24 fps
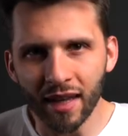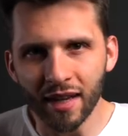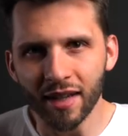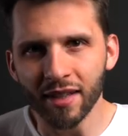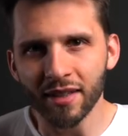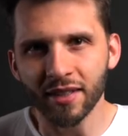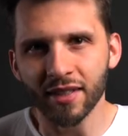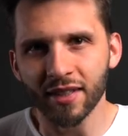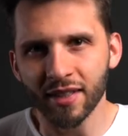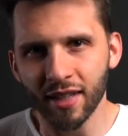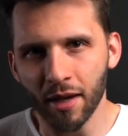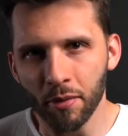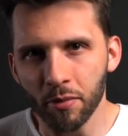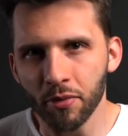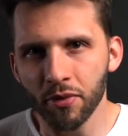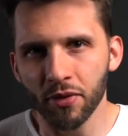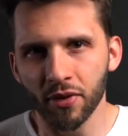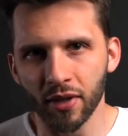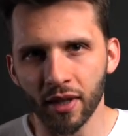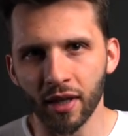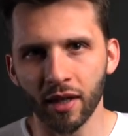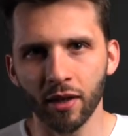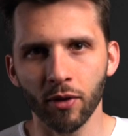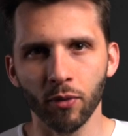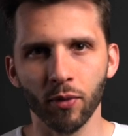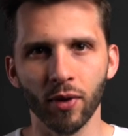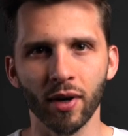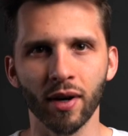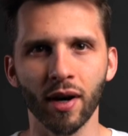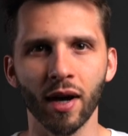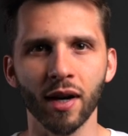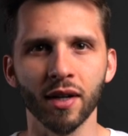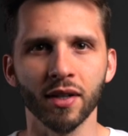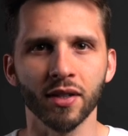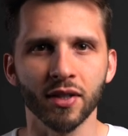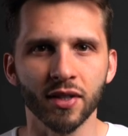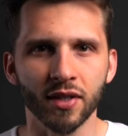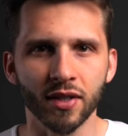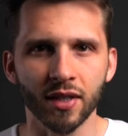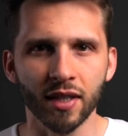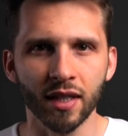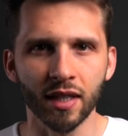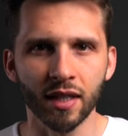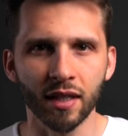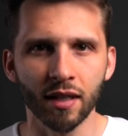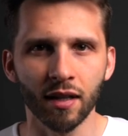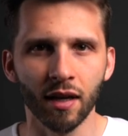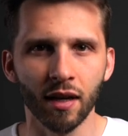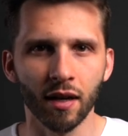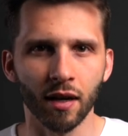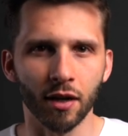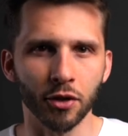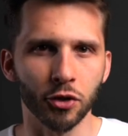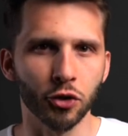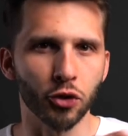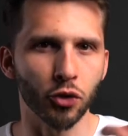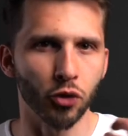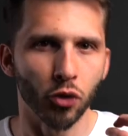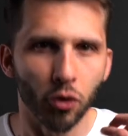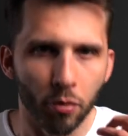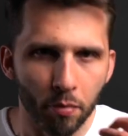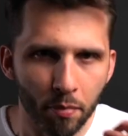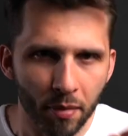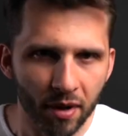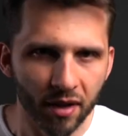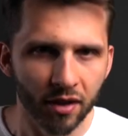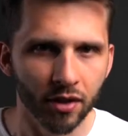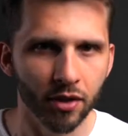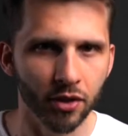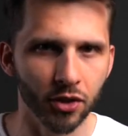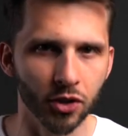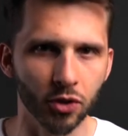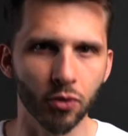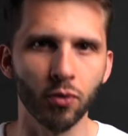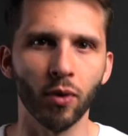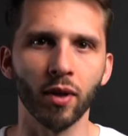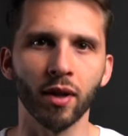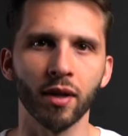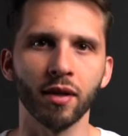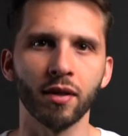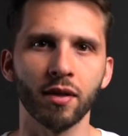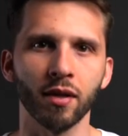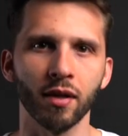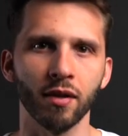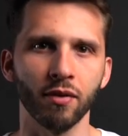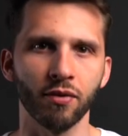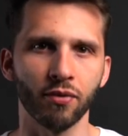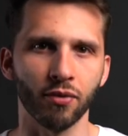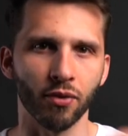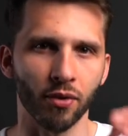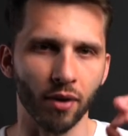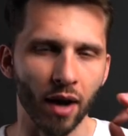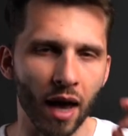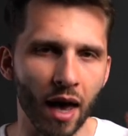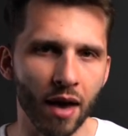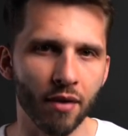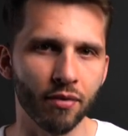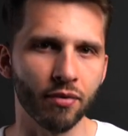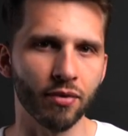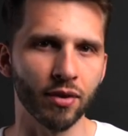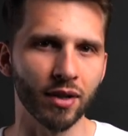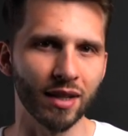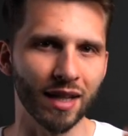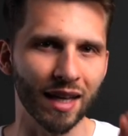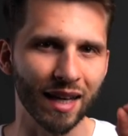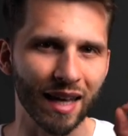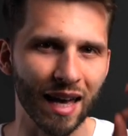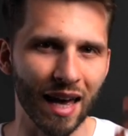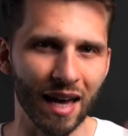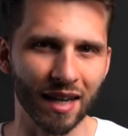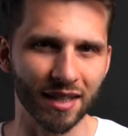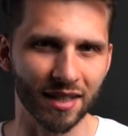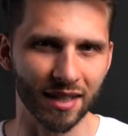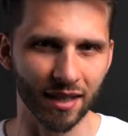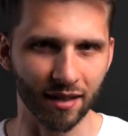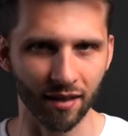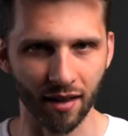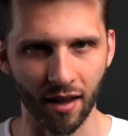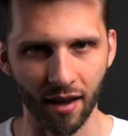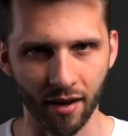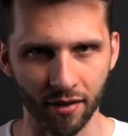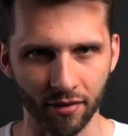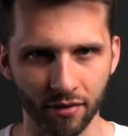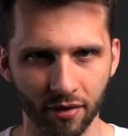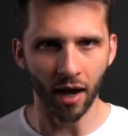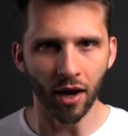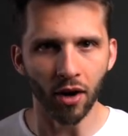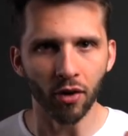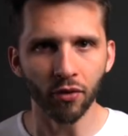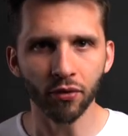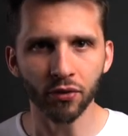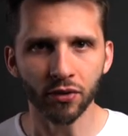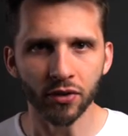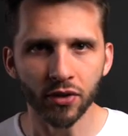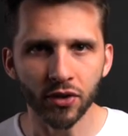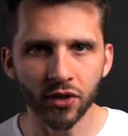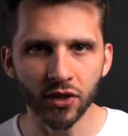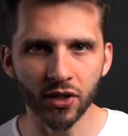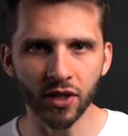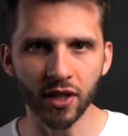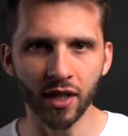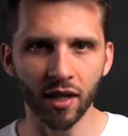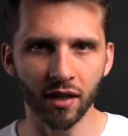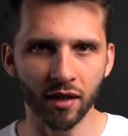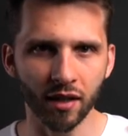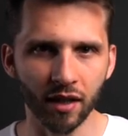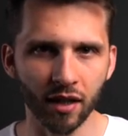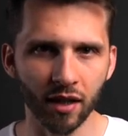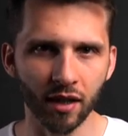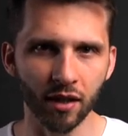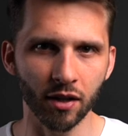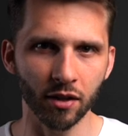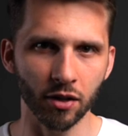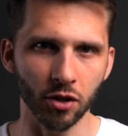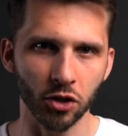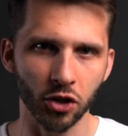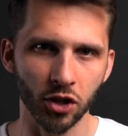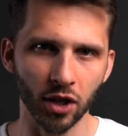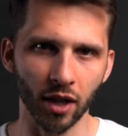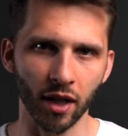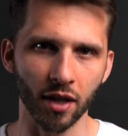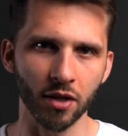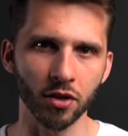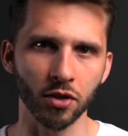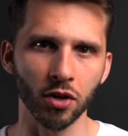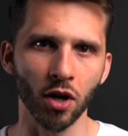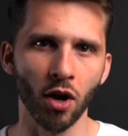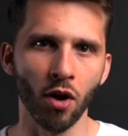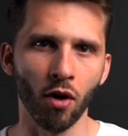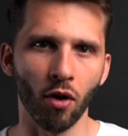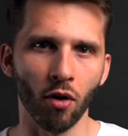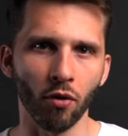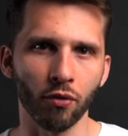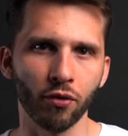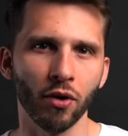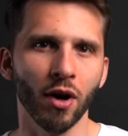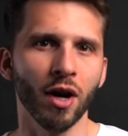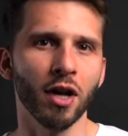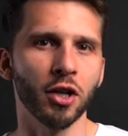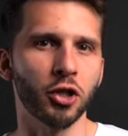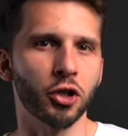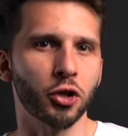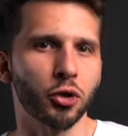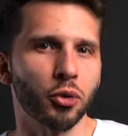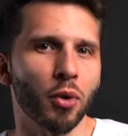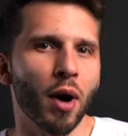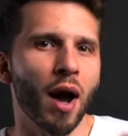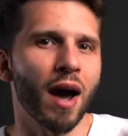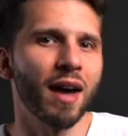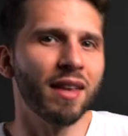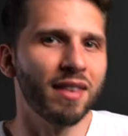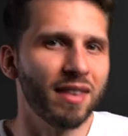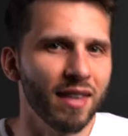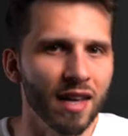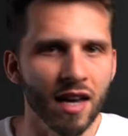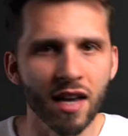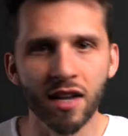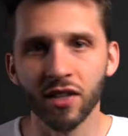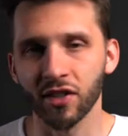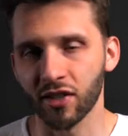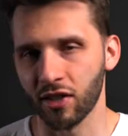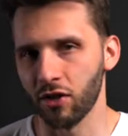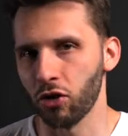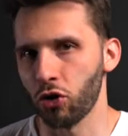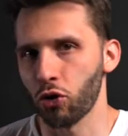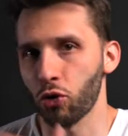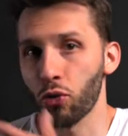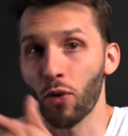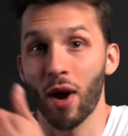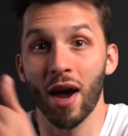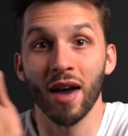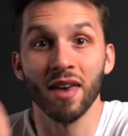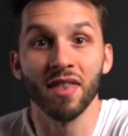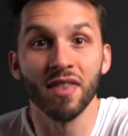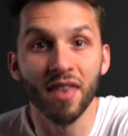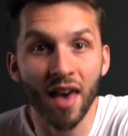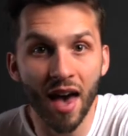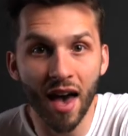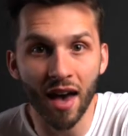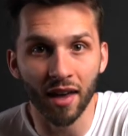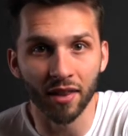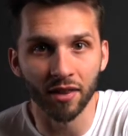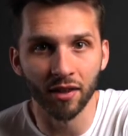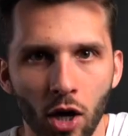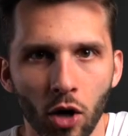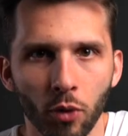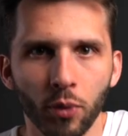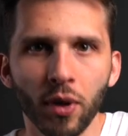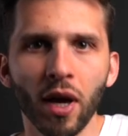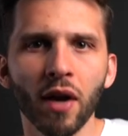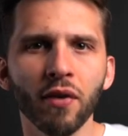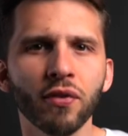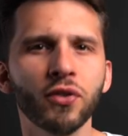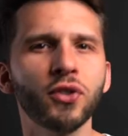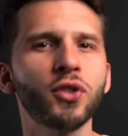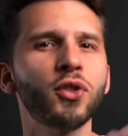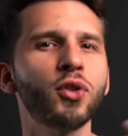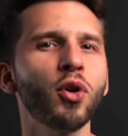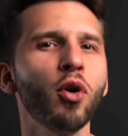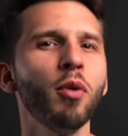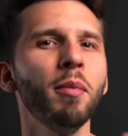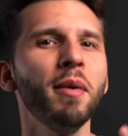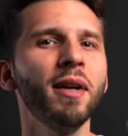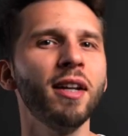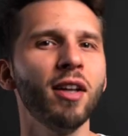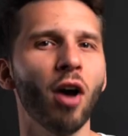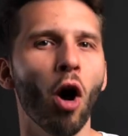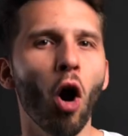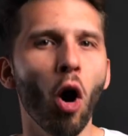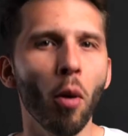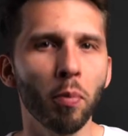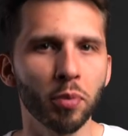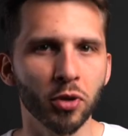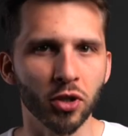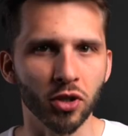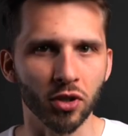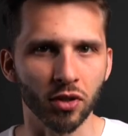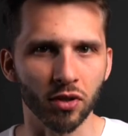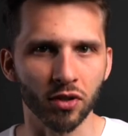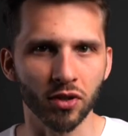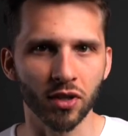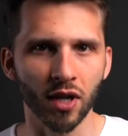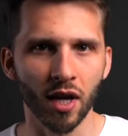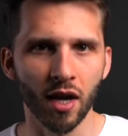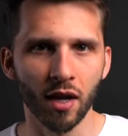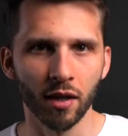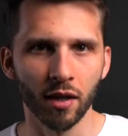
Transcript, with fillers: that is something where I see a tremendous quality for everyday hectic life. I often see and hear the challenge of try this and try that. We have so many options